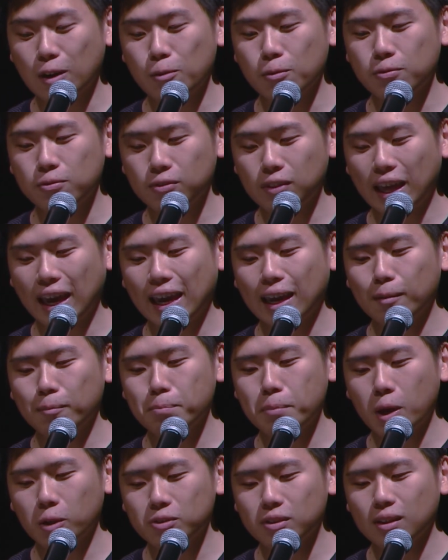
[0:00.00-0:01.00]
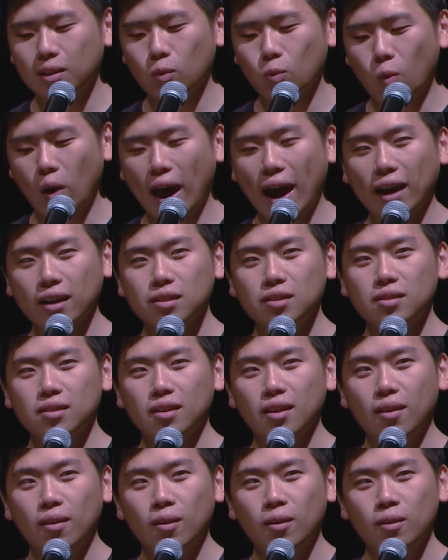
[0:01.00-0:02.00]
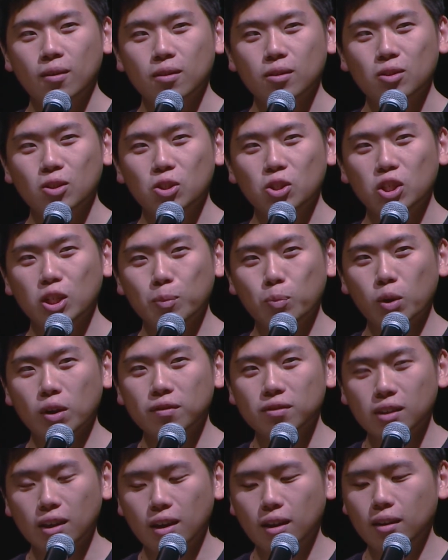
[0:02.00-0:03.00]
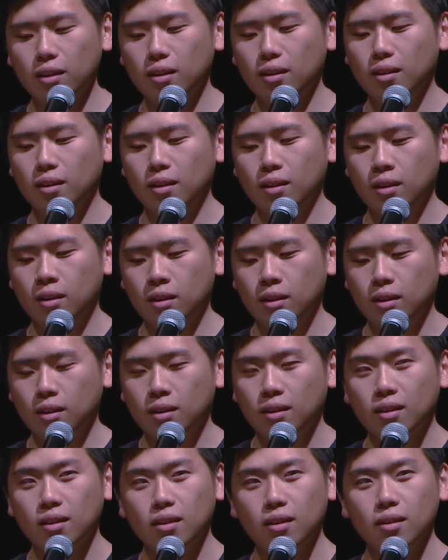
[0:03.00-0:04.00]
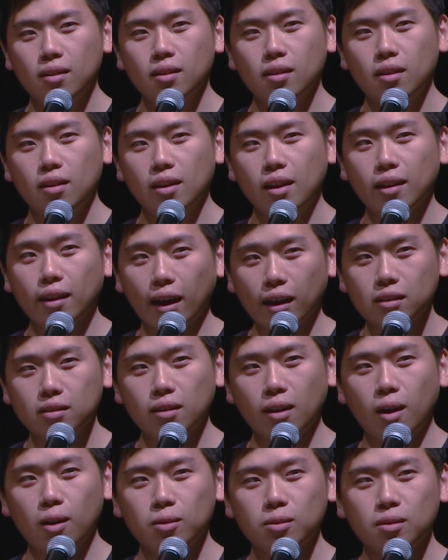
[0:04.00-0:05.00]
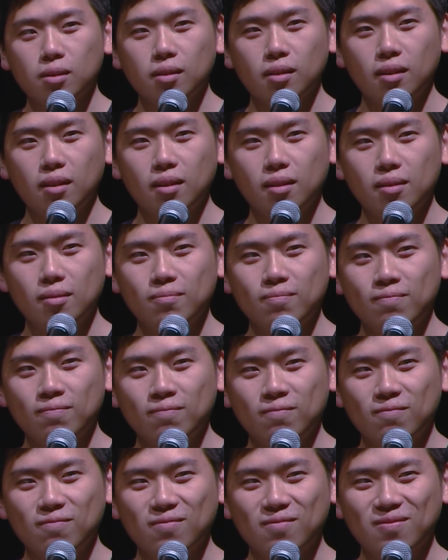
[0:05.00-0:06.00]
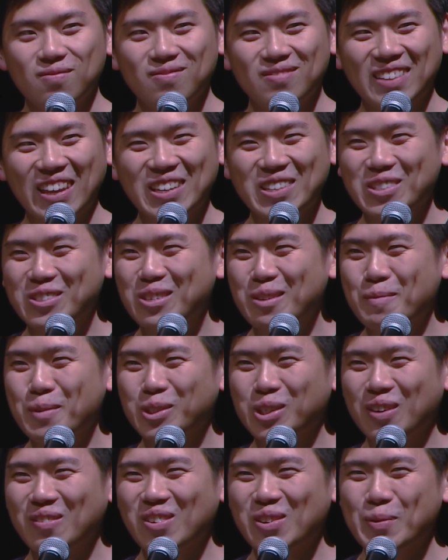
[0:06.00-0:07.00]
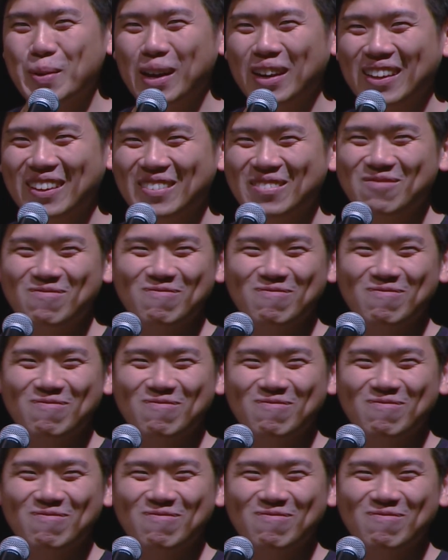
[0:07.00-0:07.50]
flame, melting wax. She breathes in and exhales. Thank you so much, everybody.